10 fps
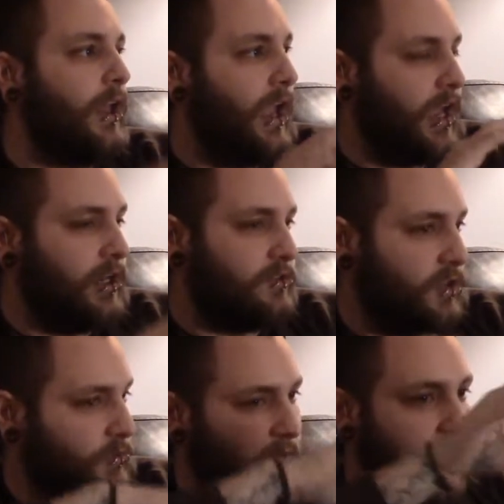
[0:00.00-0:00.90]
and it's a
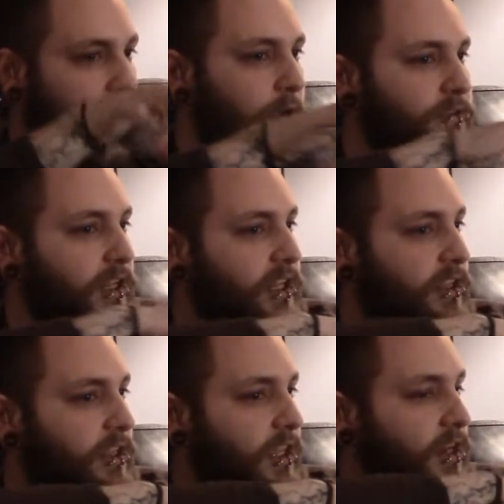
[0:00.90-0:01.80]
lighthouse,
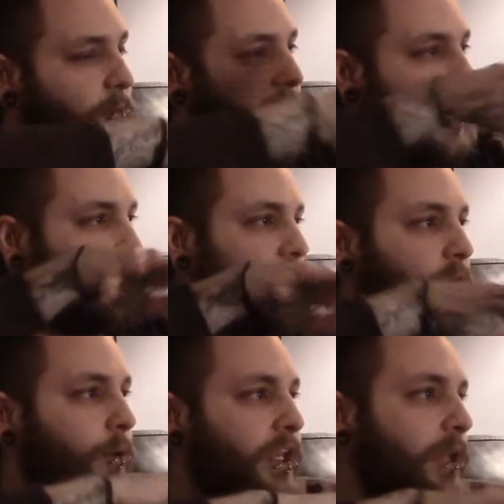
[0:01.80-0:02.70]
and in a banner he
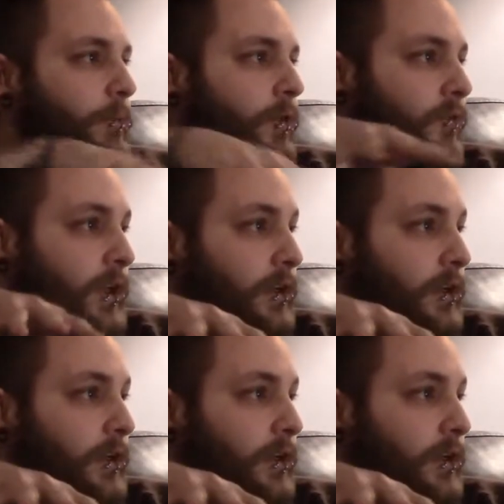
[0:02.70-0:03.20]
wrote "Keep Moving."